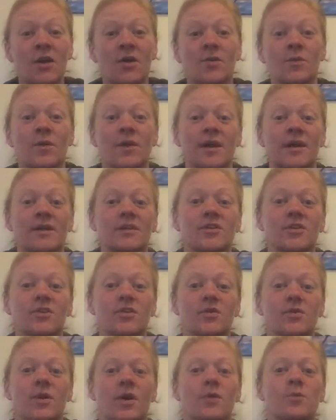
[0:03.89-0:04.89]
We're going to
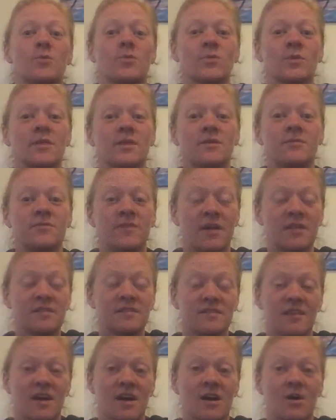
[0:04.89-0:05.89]
do a really fun
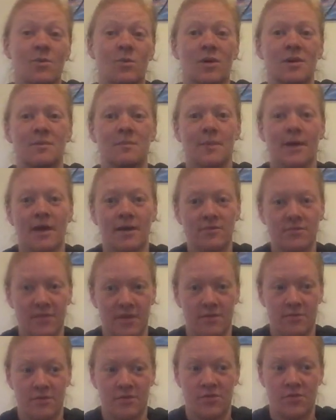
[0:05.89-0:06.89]
song, one of my
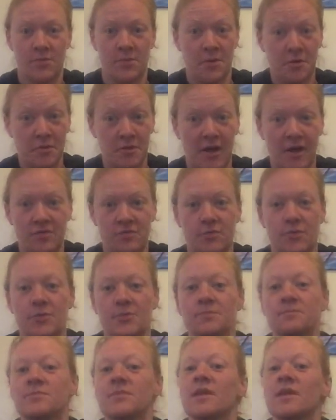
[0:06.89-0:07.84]
favorites from our classroom.